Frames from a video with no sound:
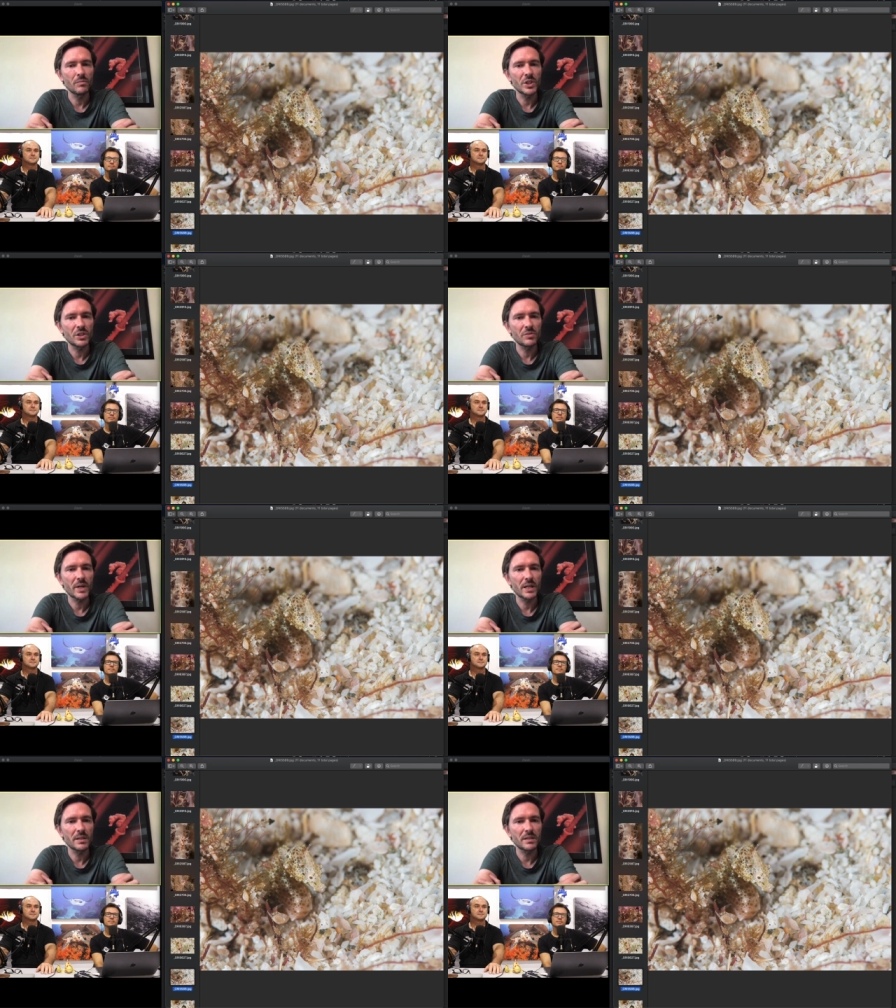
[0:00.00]
which is
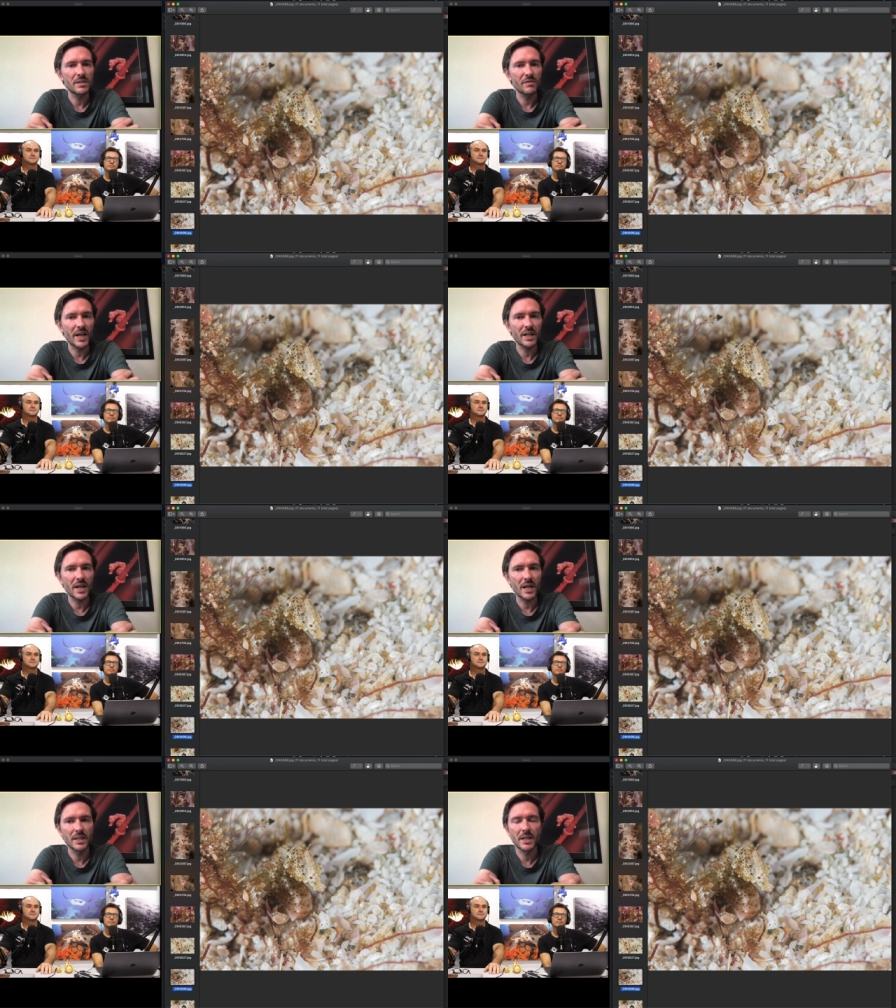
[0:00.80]
when
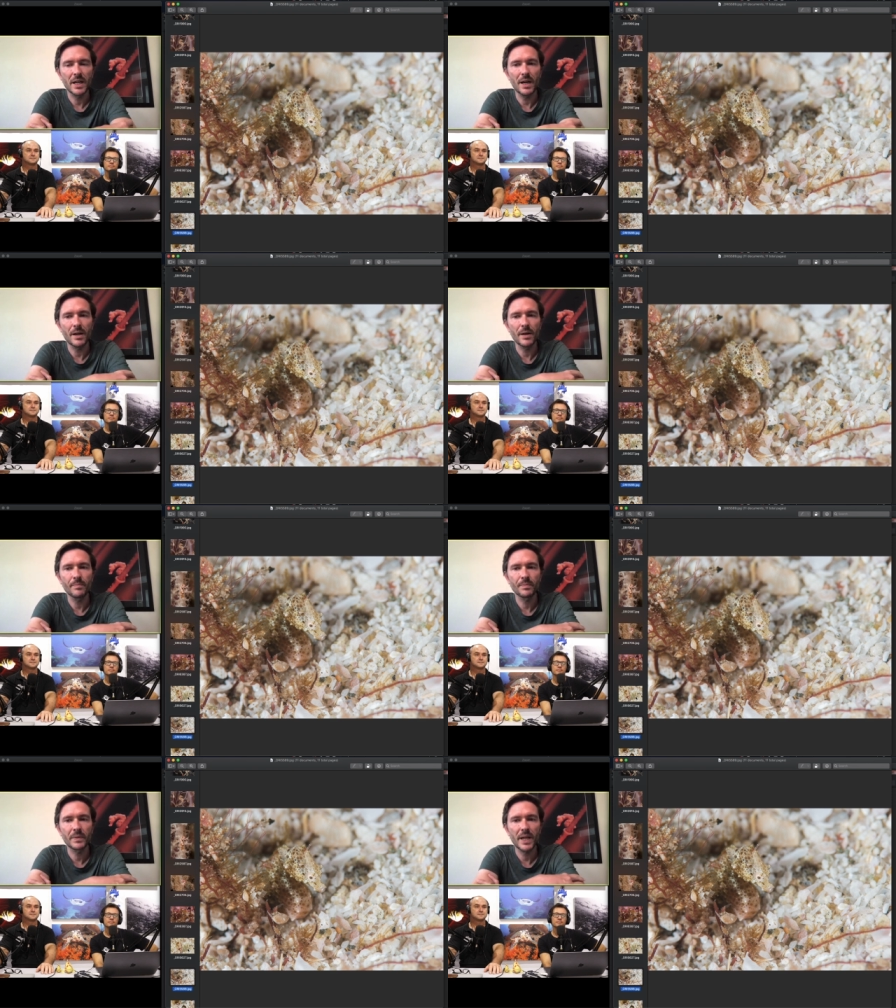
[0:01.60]
Savannah
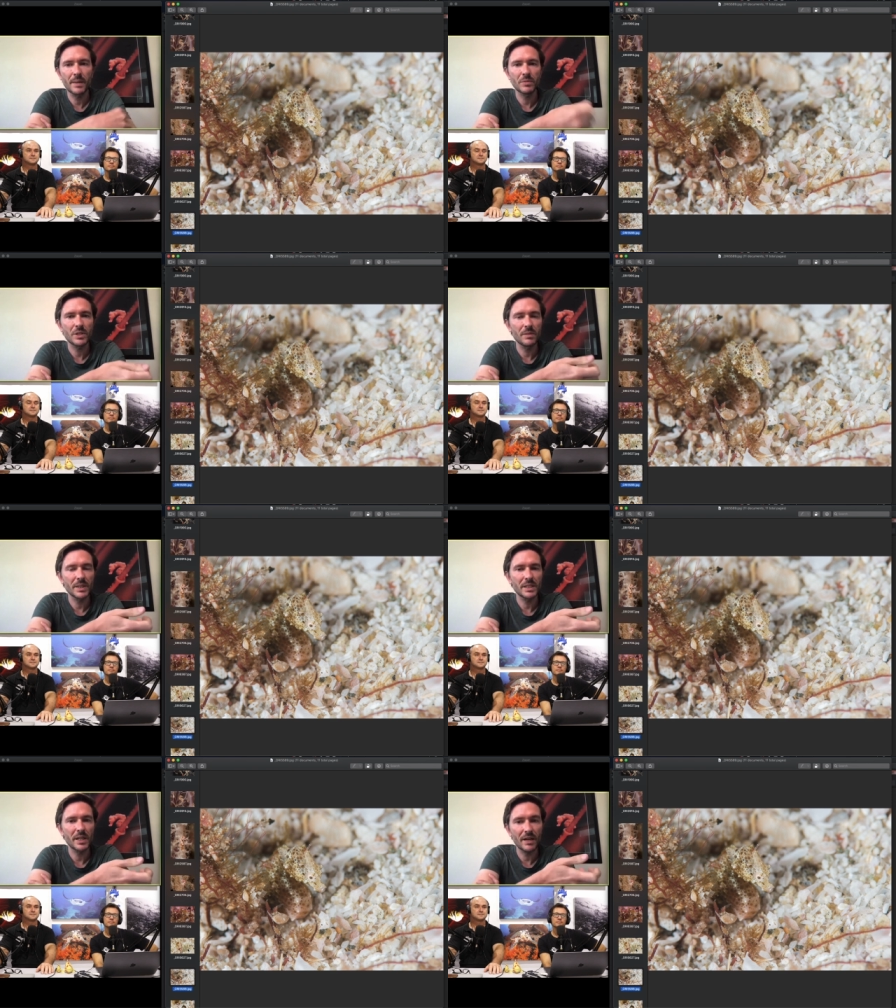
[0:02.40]
um, came to them
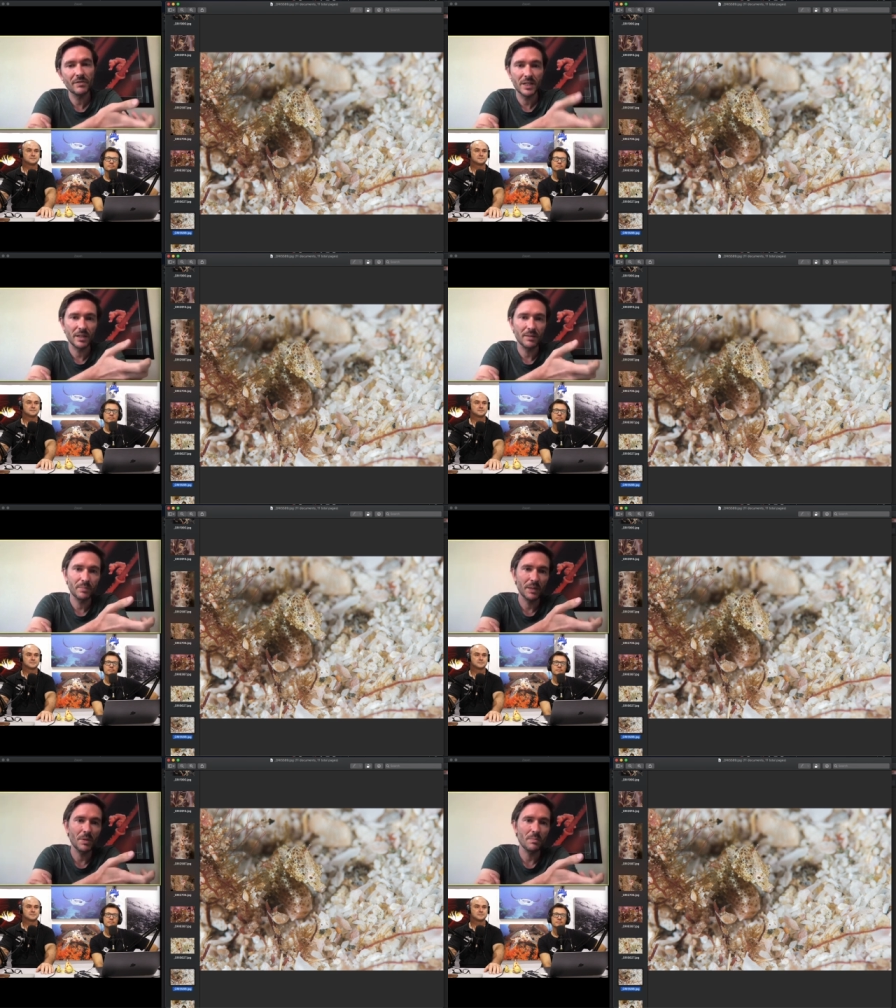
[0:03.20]
and said, I've seen a
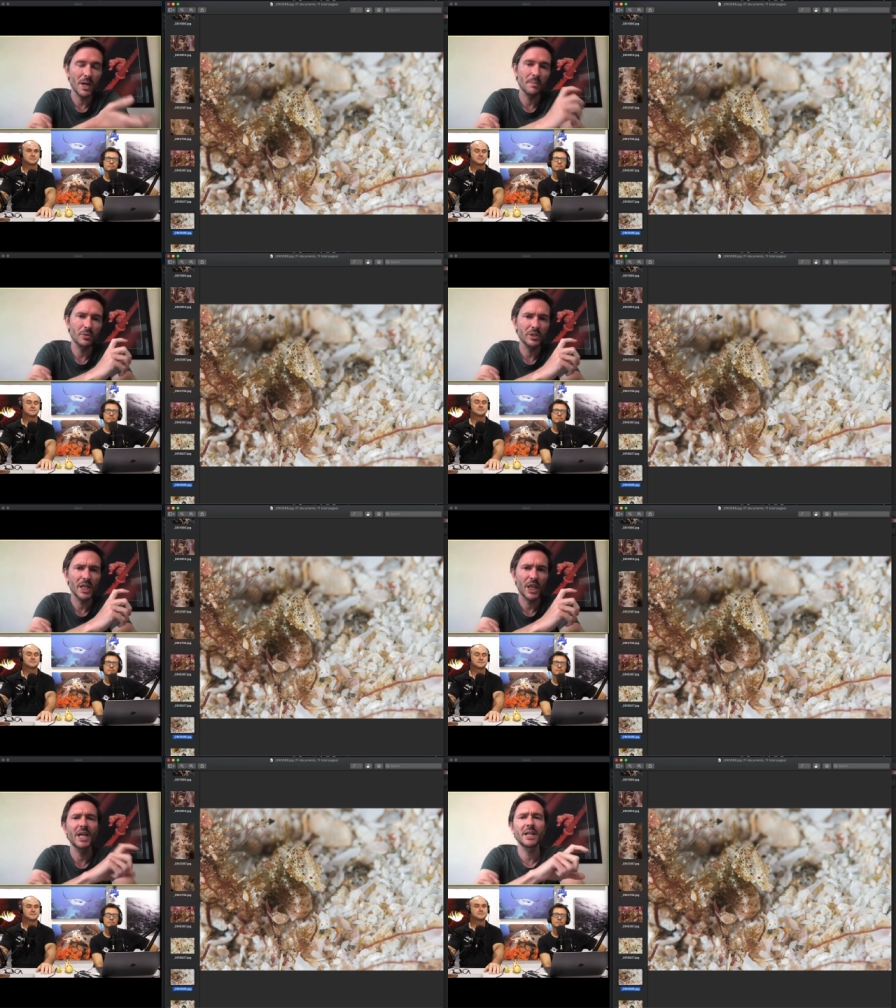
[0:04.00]
pygmy pipe horse, I
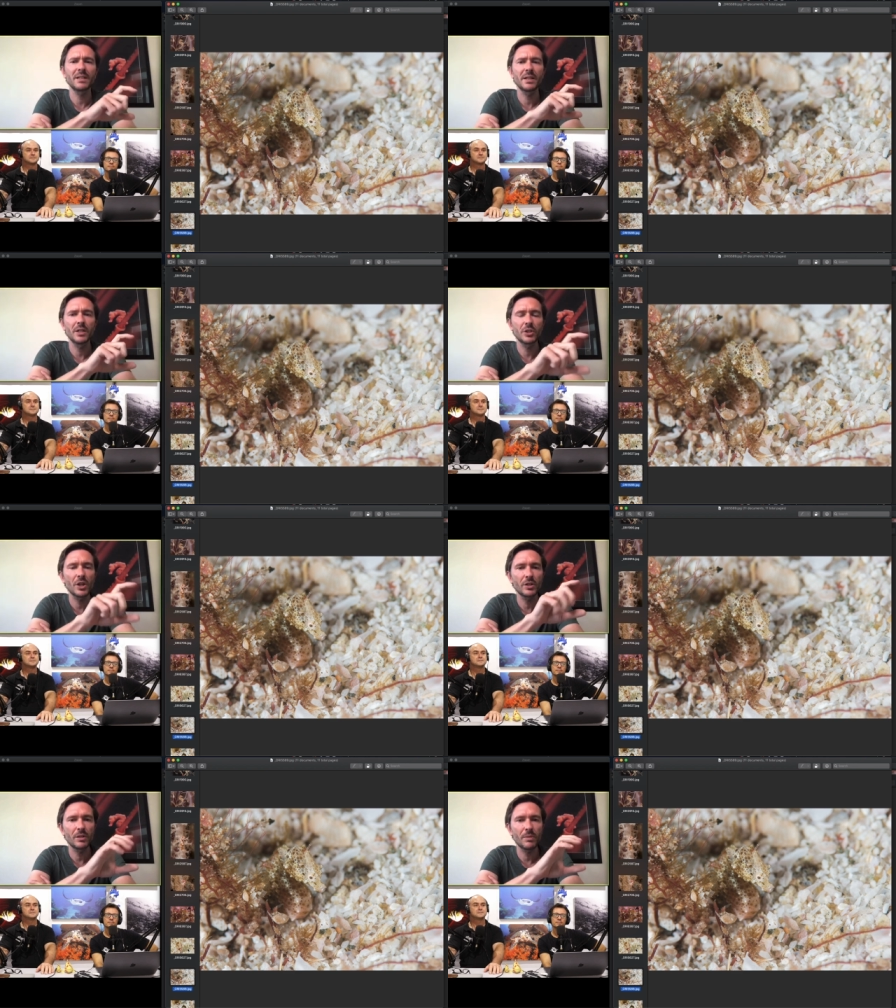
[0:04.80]
think, and
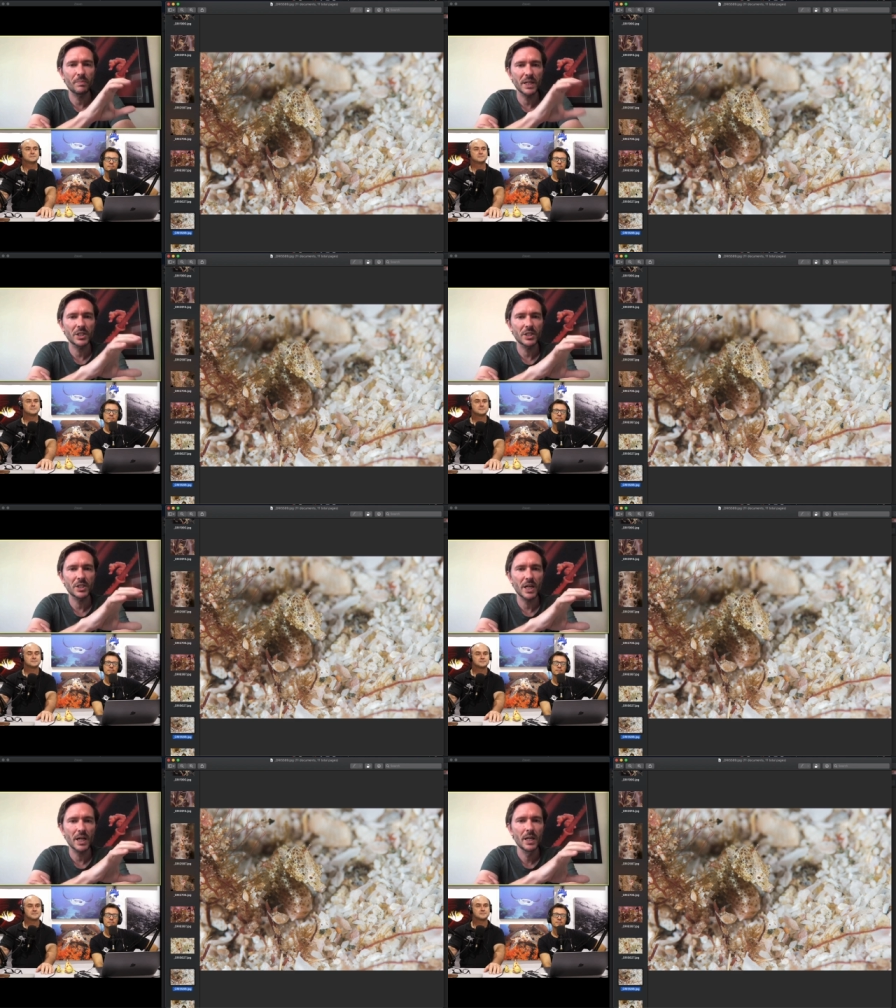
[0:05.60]
showed them a
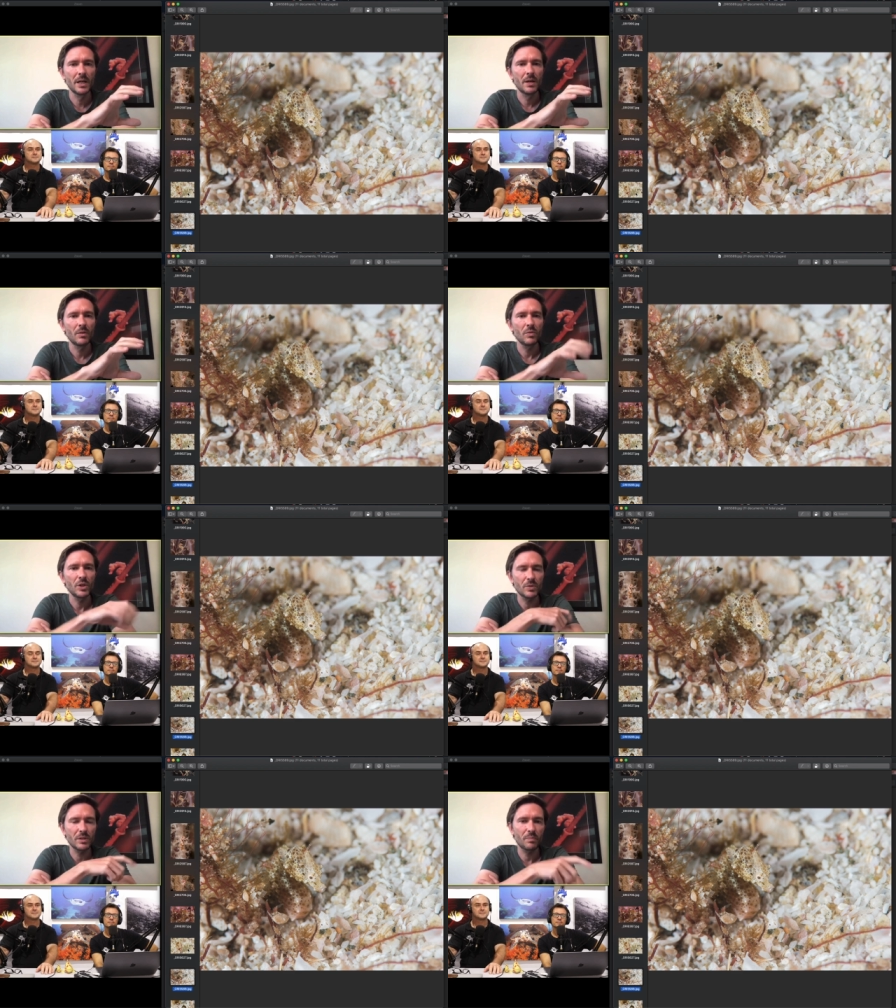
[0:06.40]
picture, which
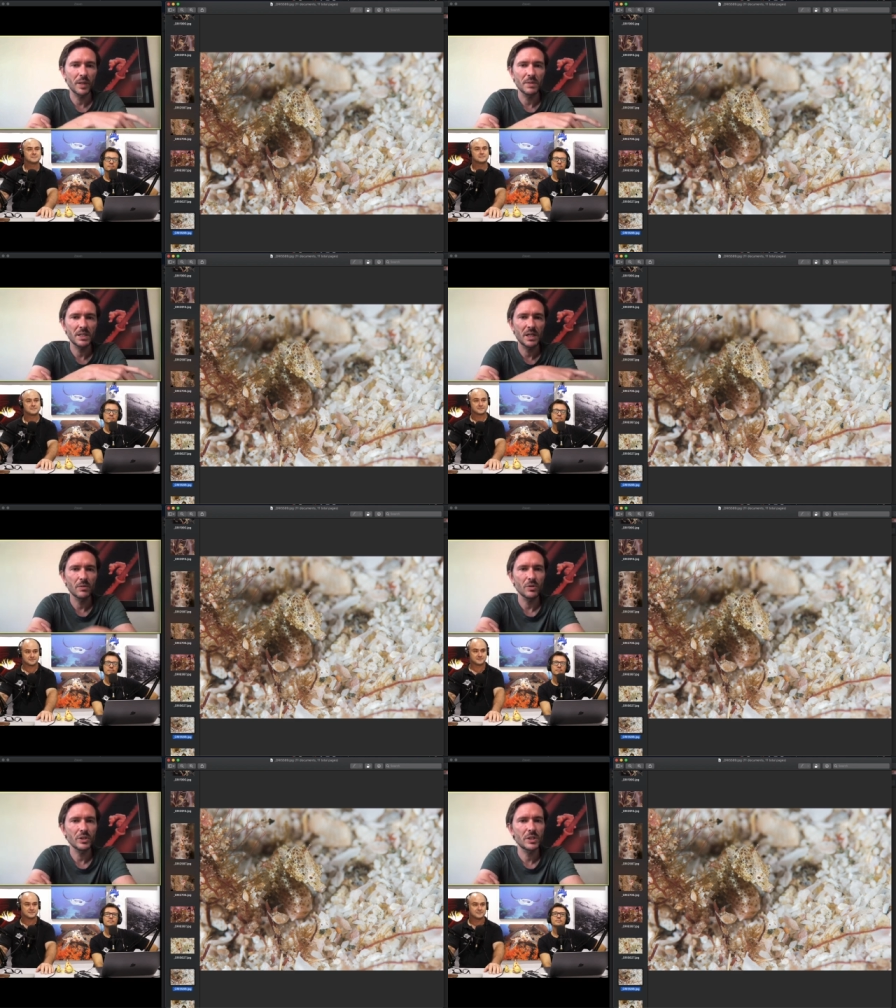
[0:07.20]
was the pygmy
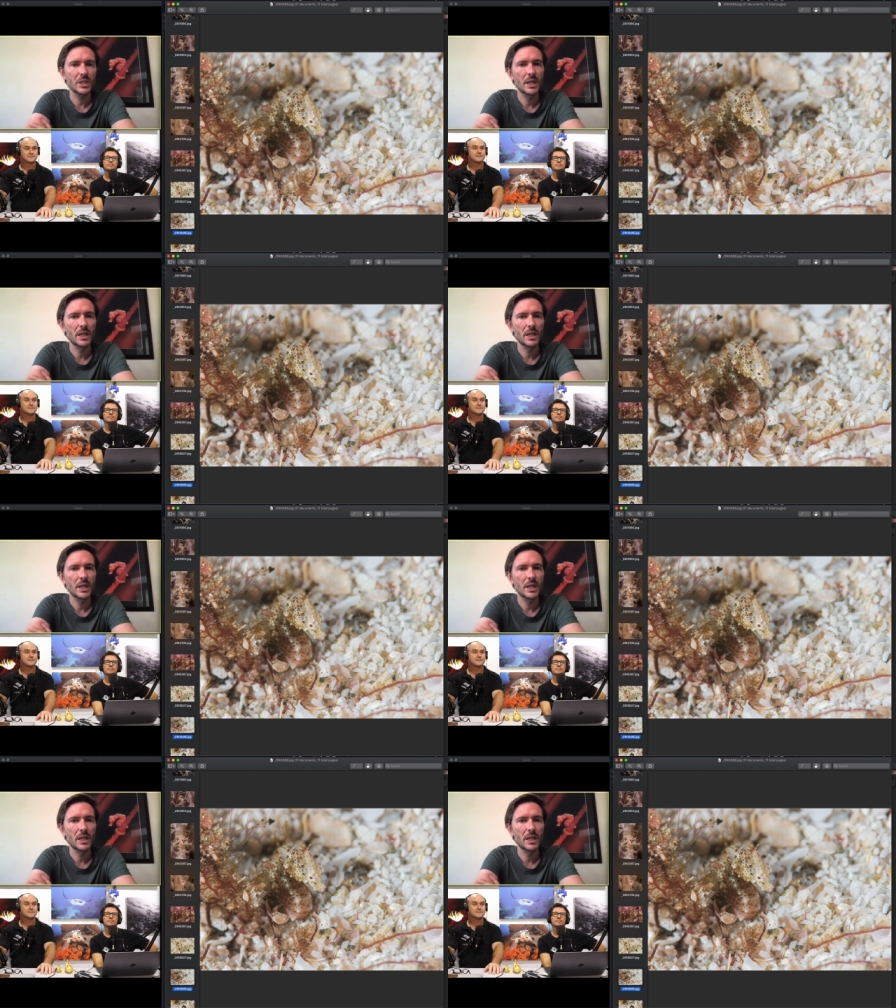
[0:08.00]
seahorse.